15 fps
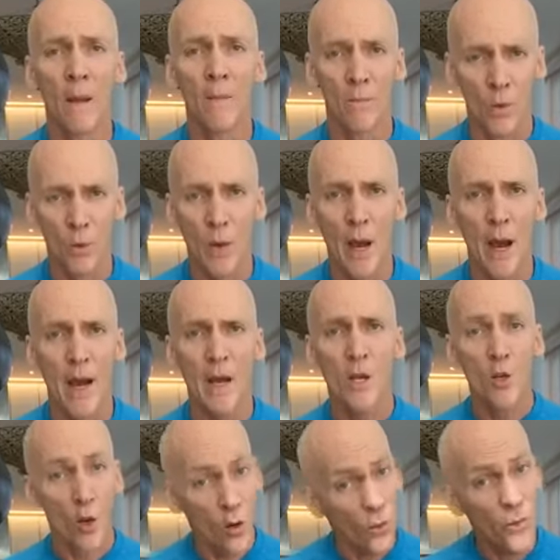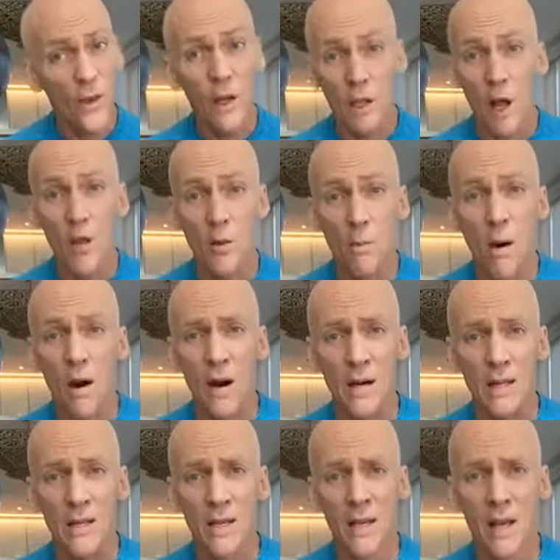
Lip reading: okay? You'll feel other parts.